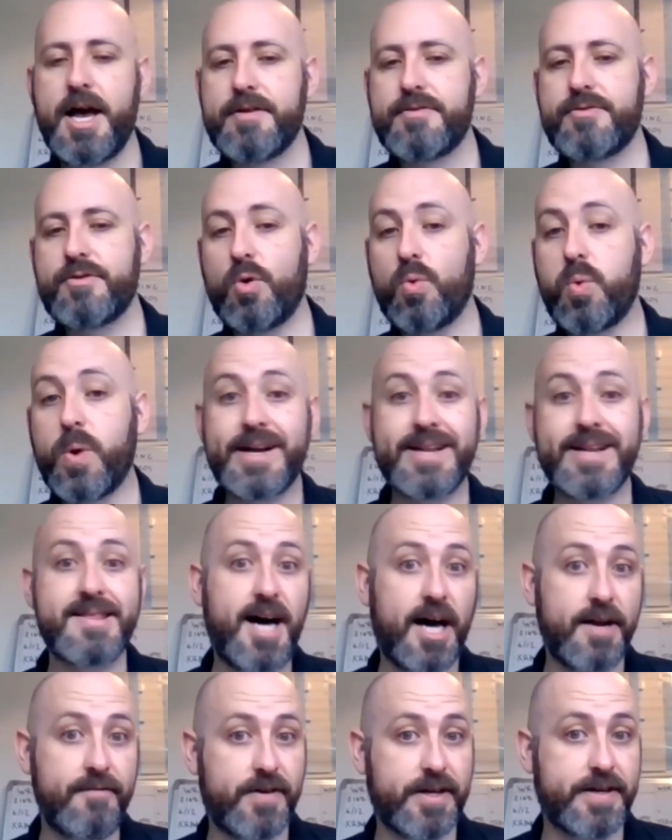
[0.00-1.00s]
So where does
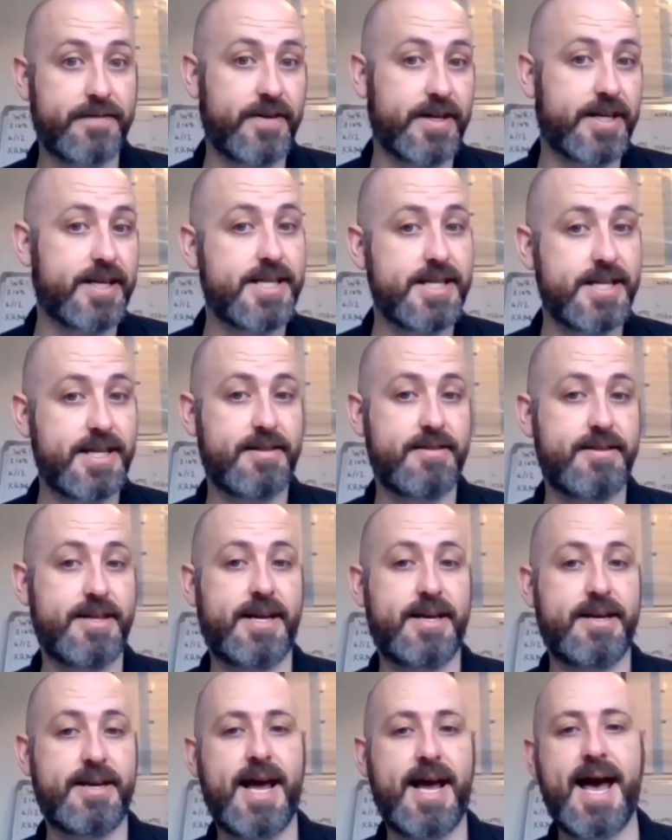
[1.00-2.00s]
conflict fit into this
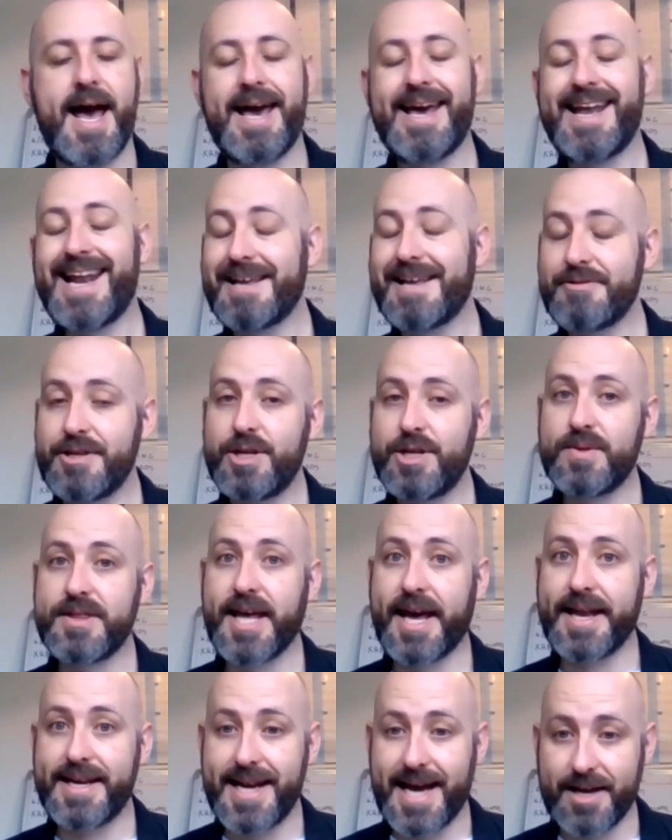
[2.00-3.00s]
then? It has to do with
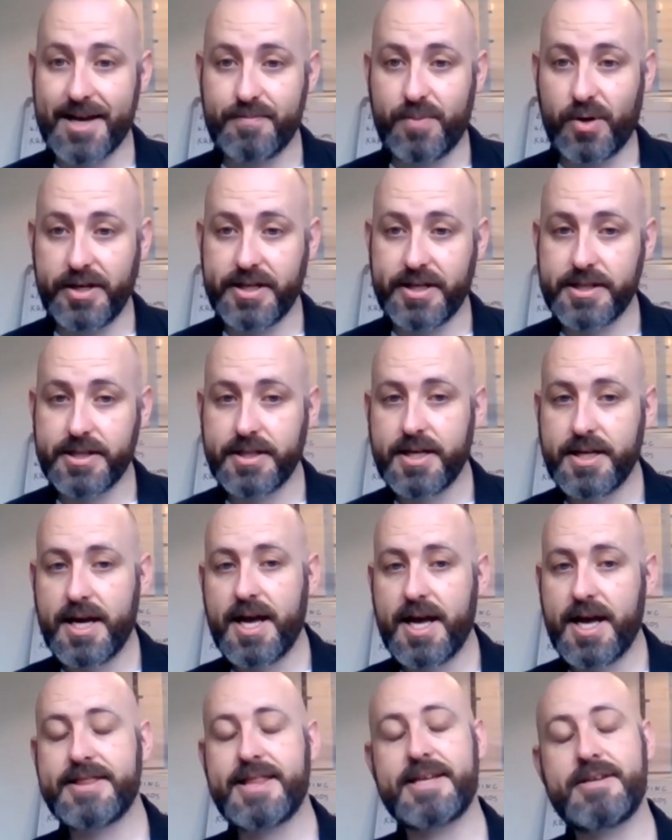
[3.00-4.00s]
that last point,
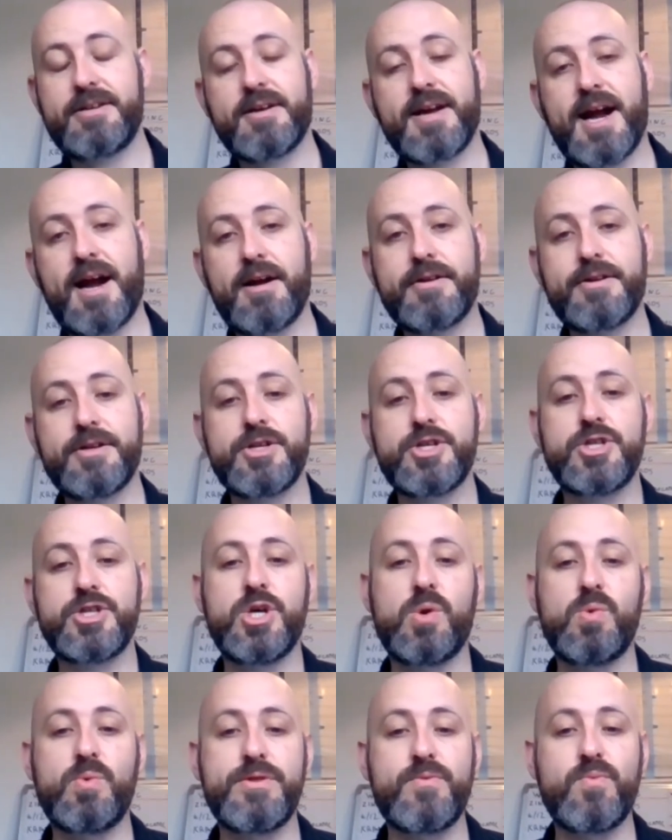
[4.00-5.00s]
that your character should
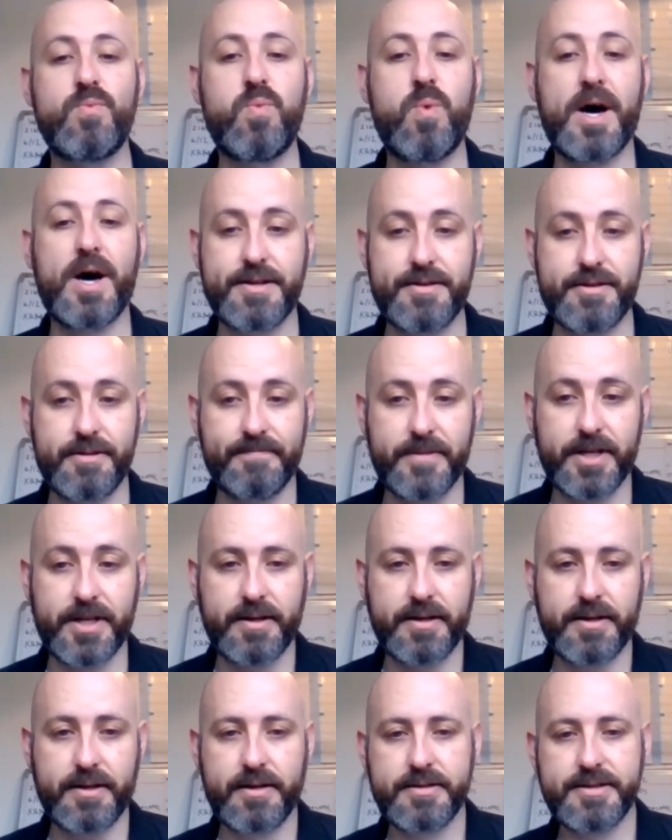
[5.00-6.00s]
always want something.
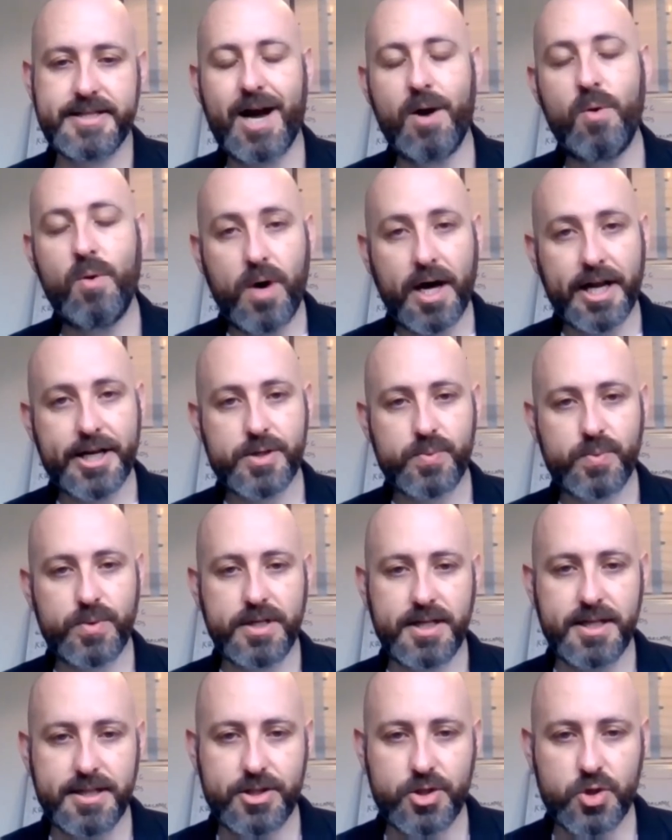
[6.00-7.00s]
That want
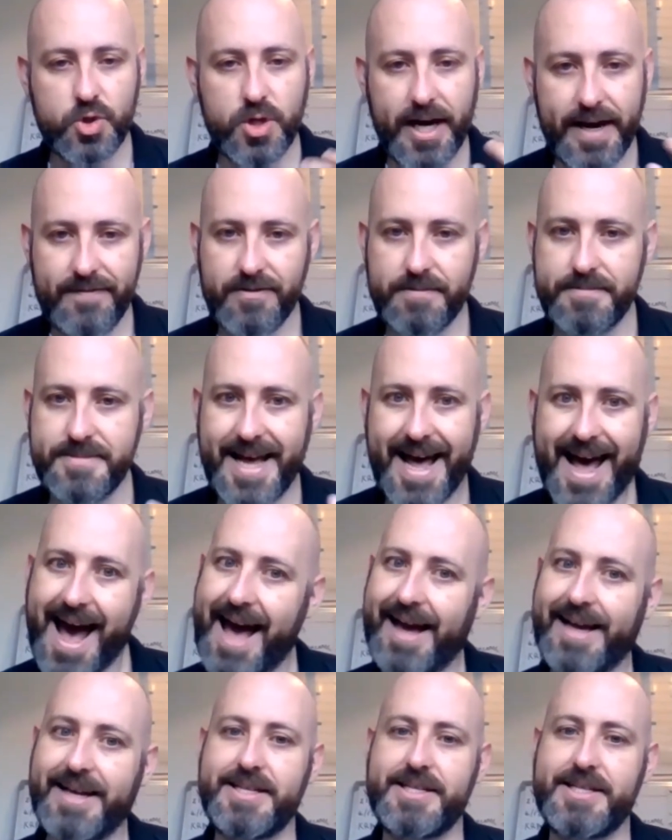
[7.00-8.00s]
will drive them to
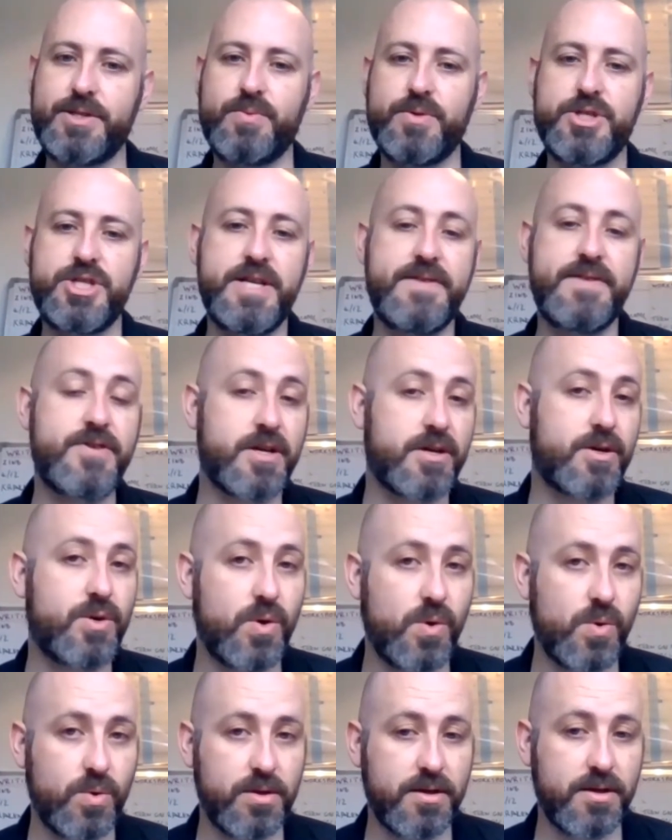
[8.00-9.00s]
act, to achieve their
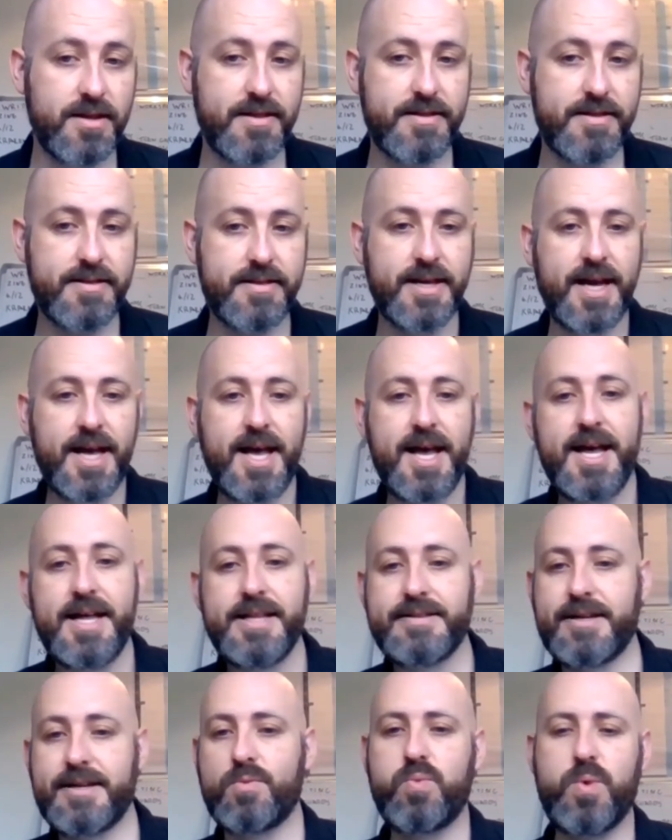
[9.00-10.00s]
goals.
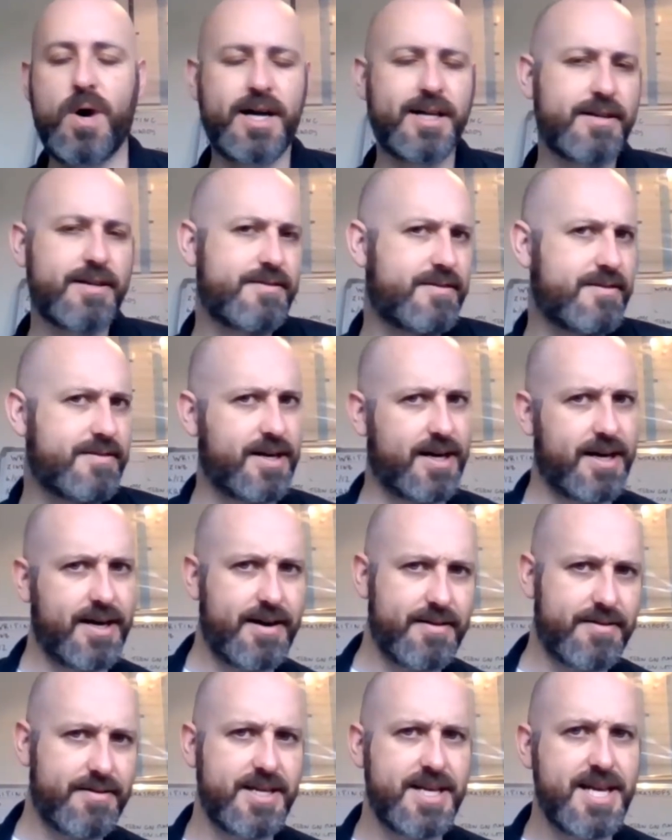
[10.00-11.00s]
Their wants,
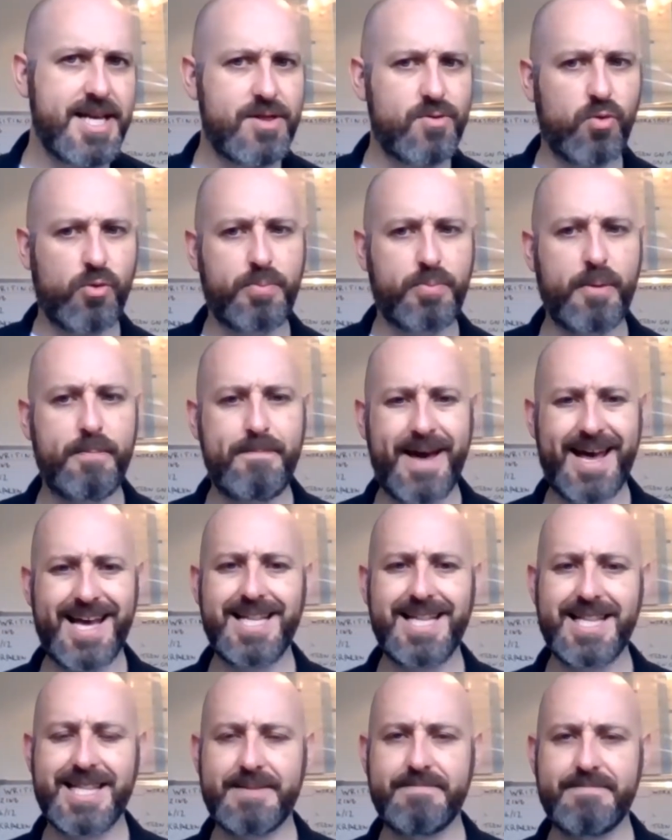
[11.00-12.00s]
desires, needs will
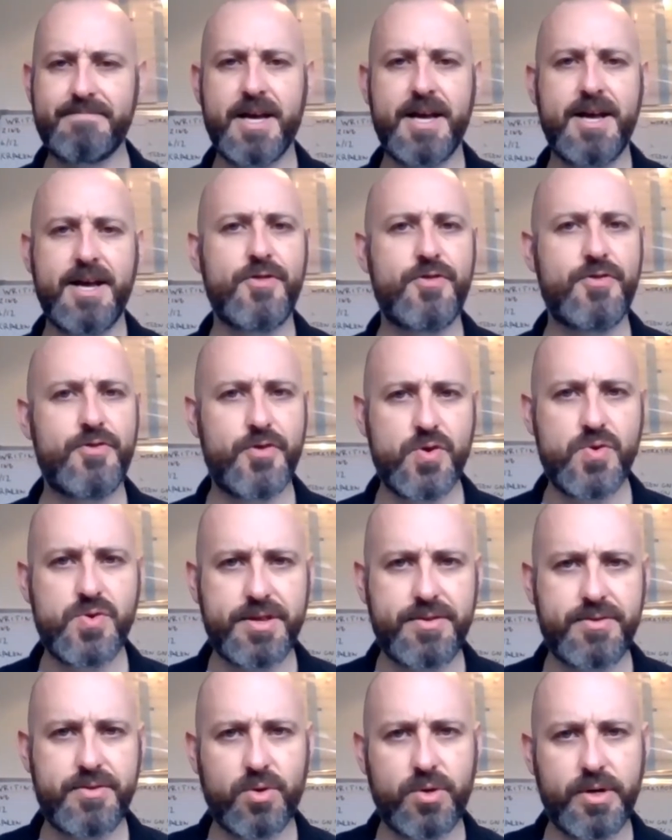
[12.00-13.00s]
propel them through
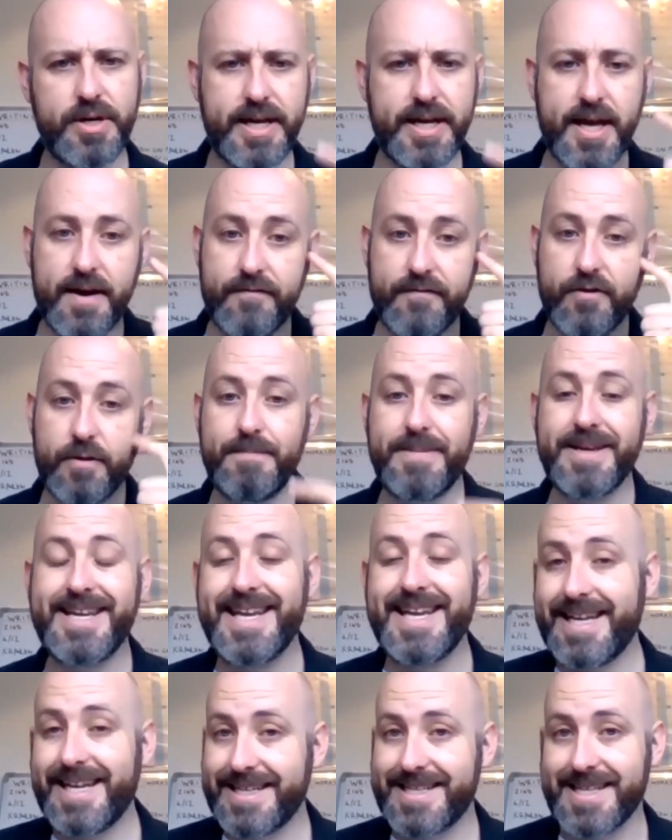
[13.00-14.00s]
the story from
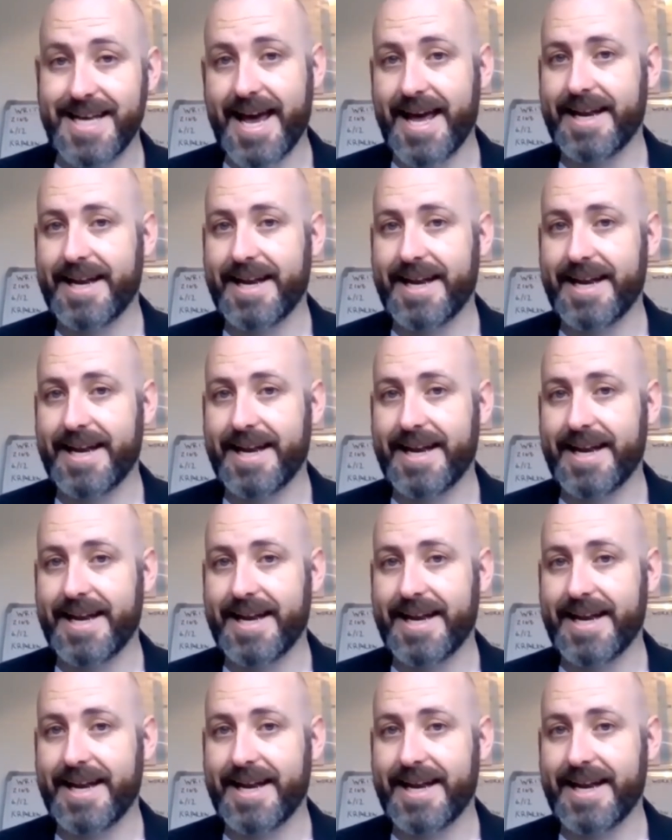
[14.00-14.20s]
beginning to